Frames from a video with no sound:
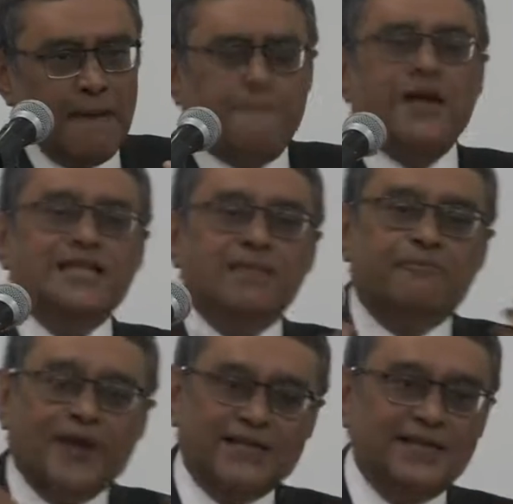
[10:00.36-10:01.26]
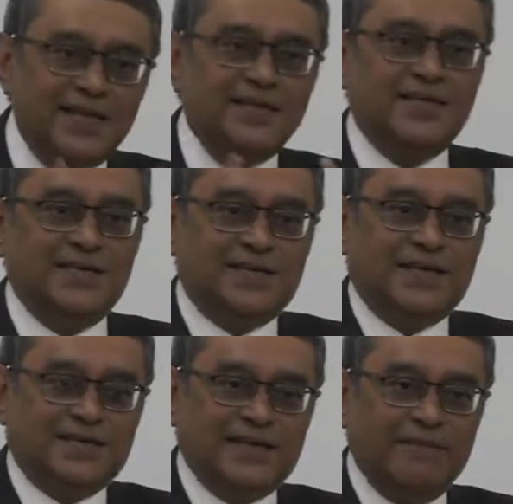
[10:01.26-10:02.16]
But in the presidencies at
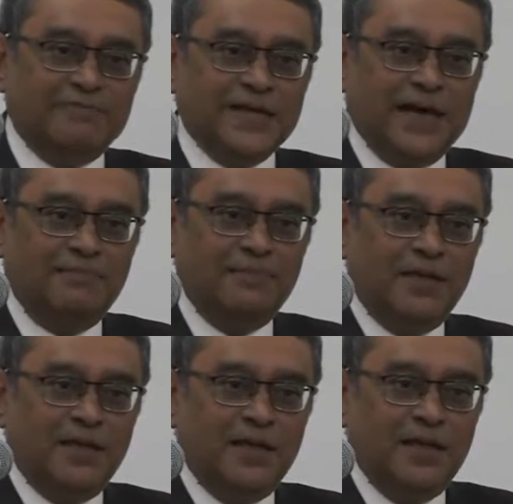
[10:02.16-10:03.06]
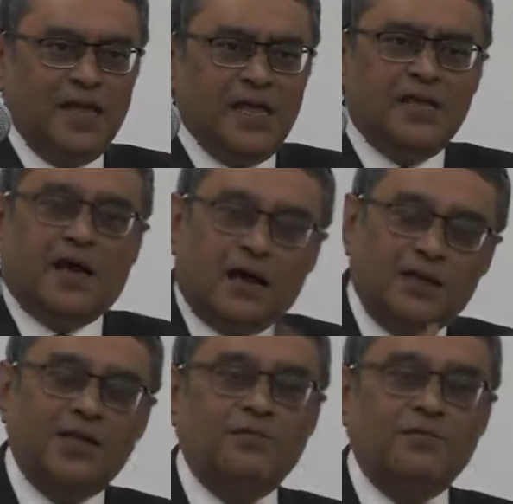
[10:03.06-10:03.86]
the same time, Gandhi